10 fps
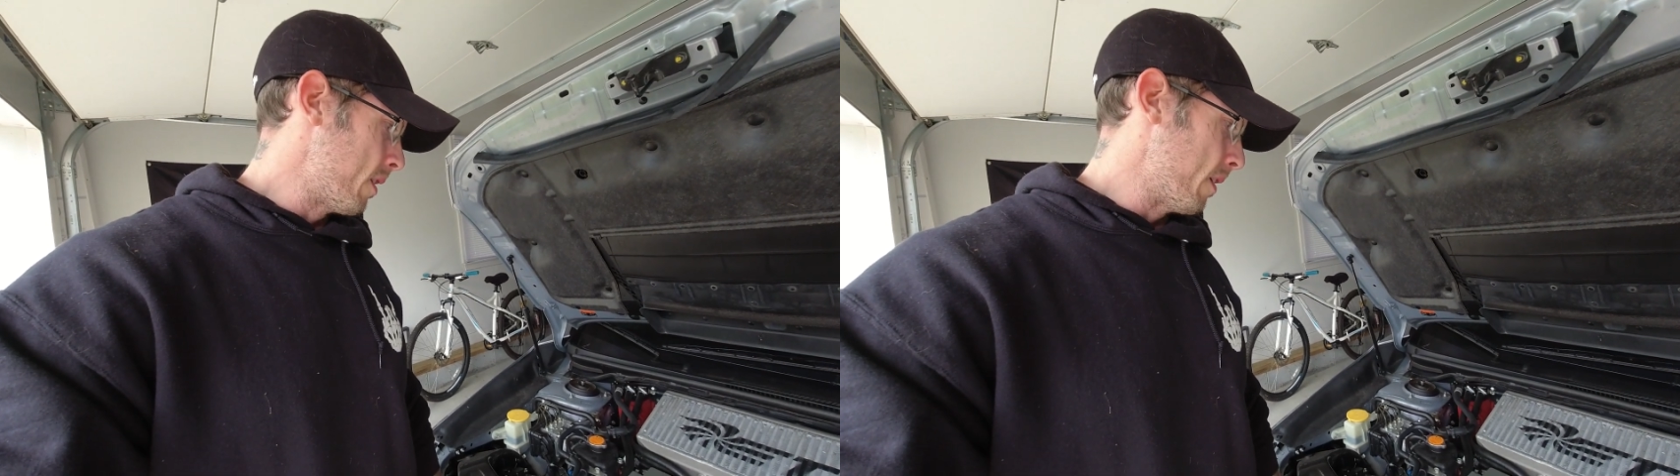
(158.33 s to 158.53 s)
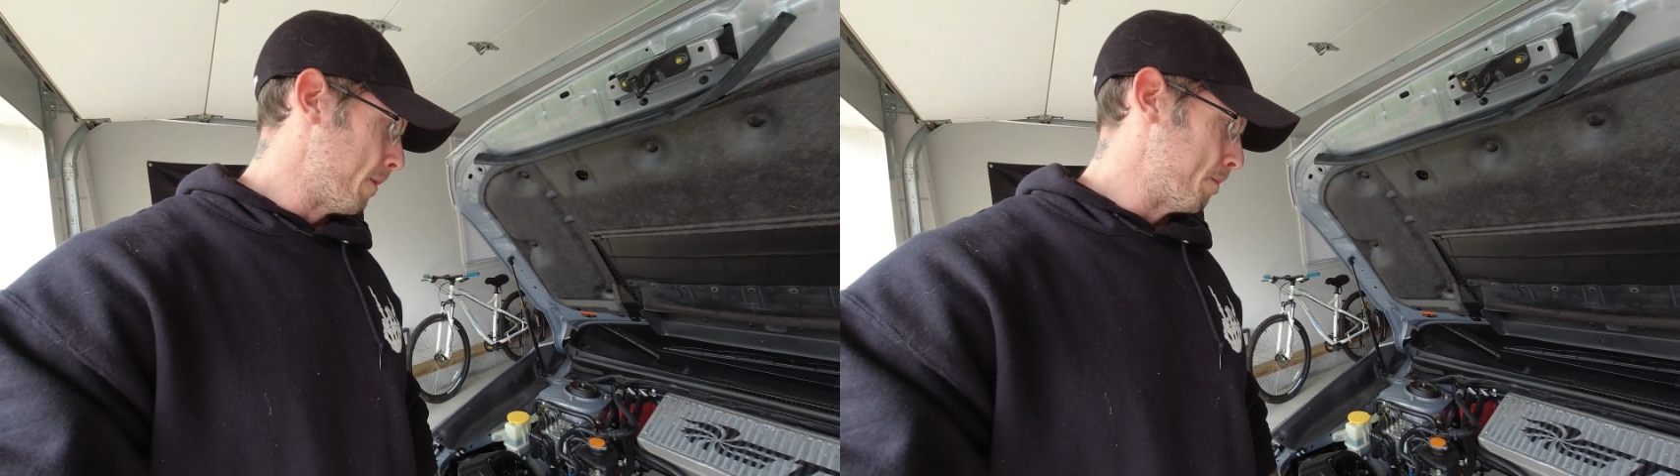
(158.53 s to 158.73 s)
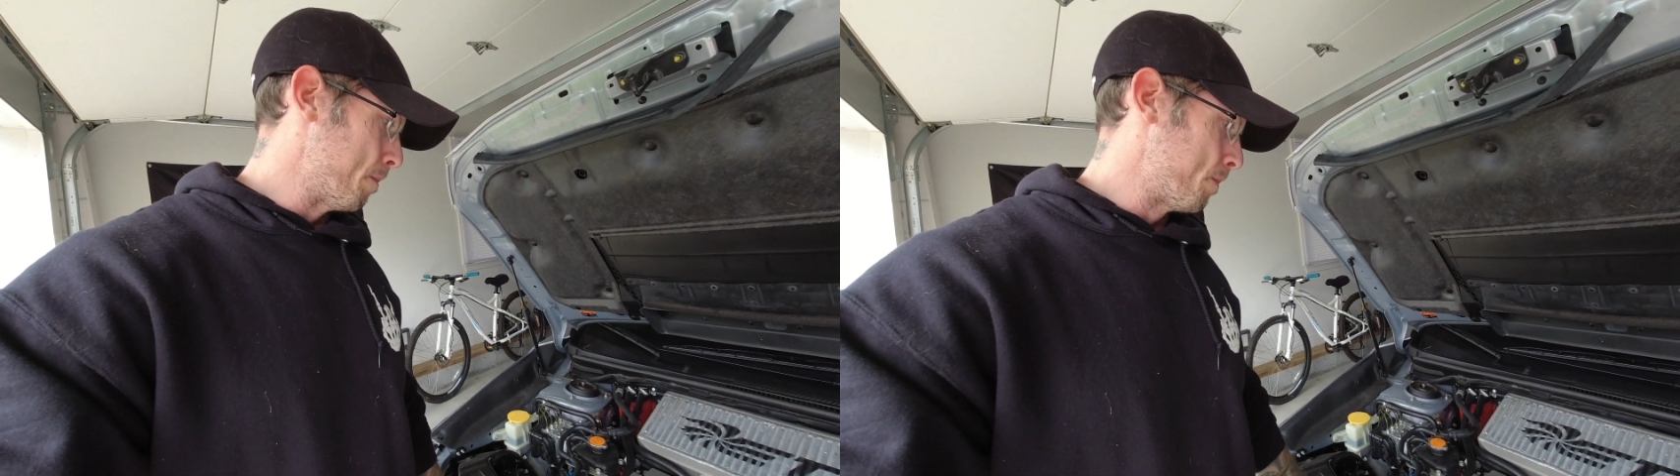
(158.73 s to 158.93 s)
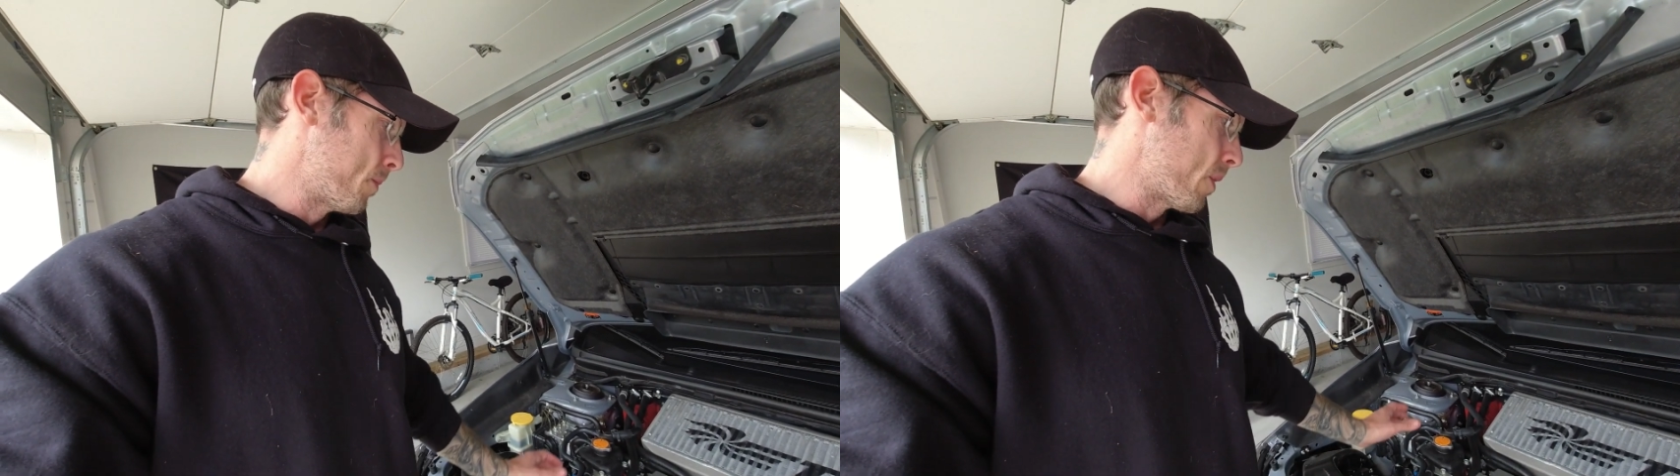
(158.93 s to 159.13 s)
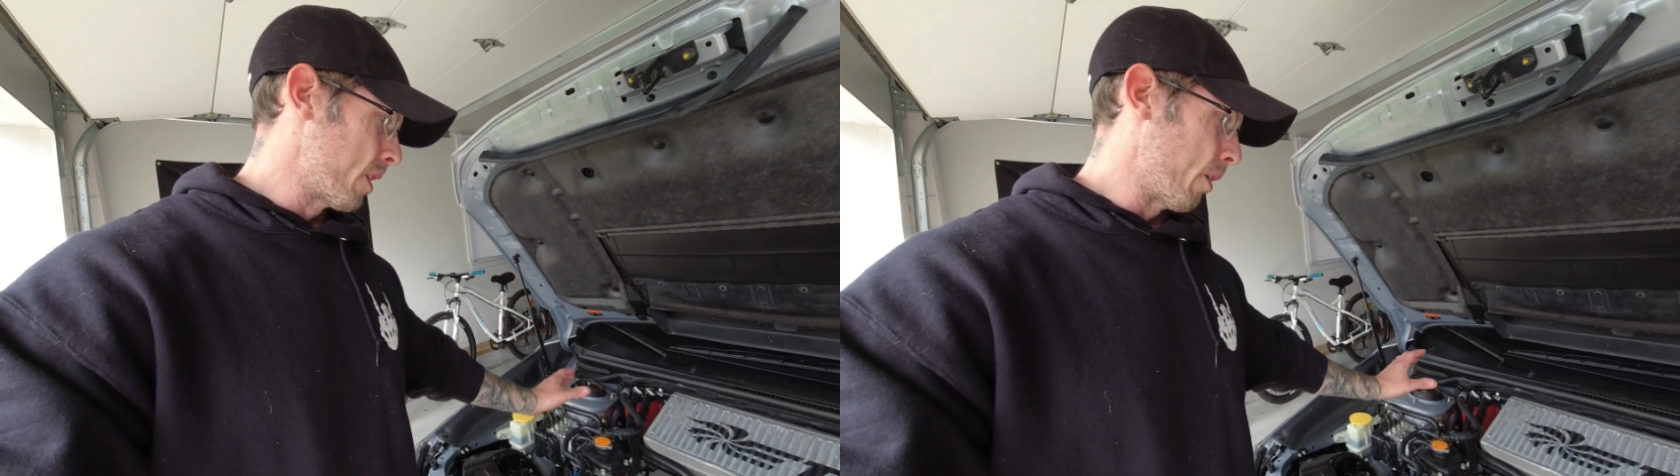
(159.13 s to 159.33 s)

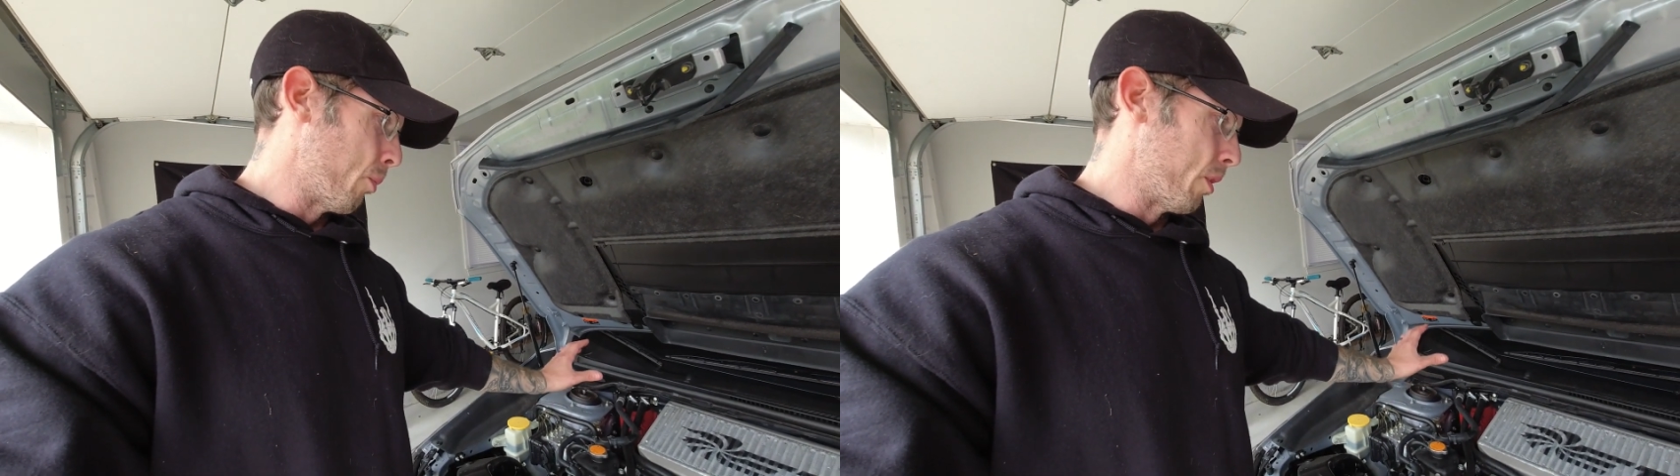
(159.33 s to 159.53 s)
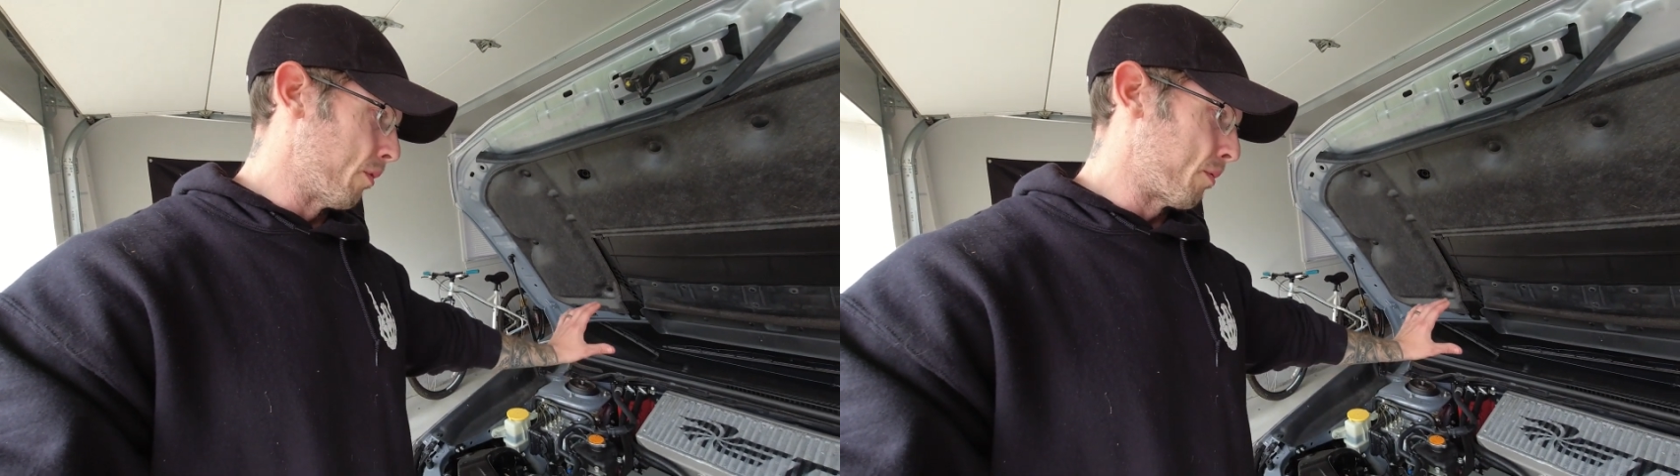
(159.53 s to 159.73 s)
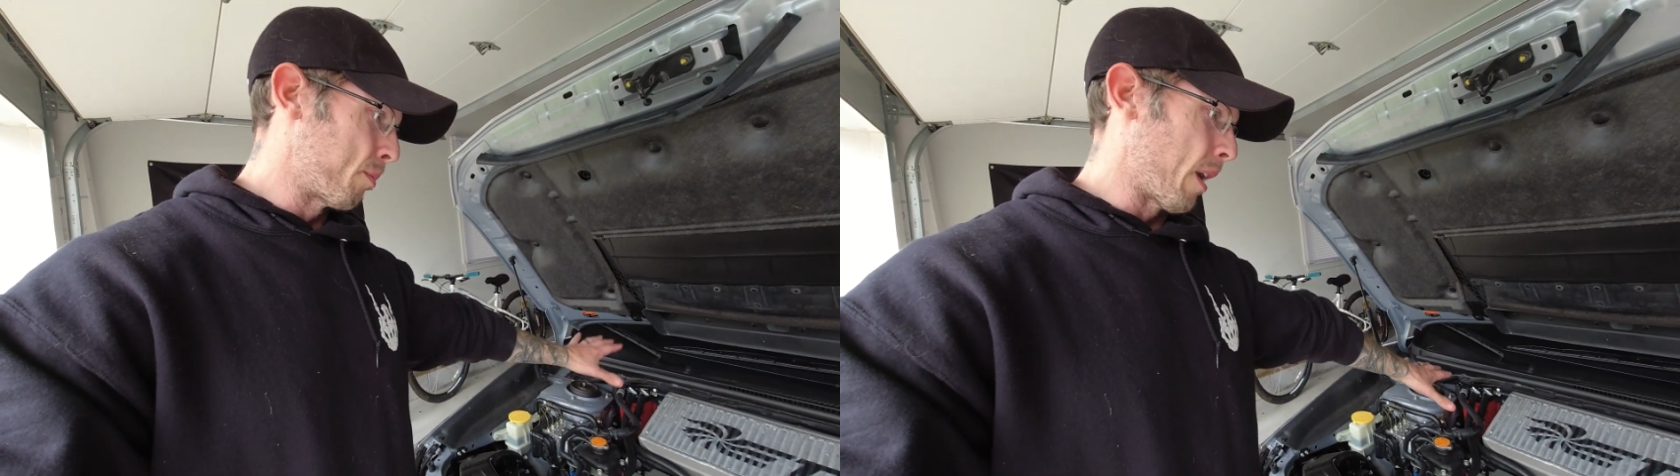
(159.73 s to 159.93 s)
I would have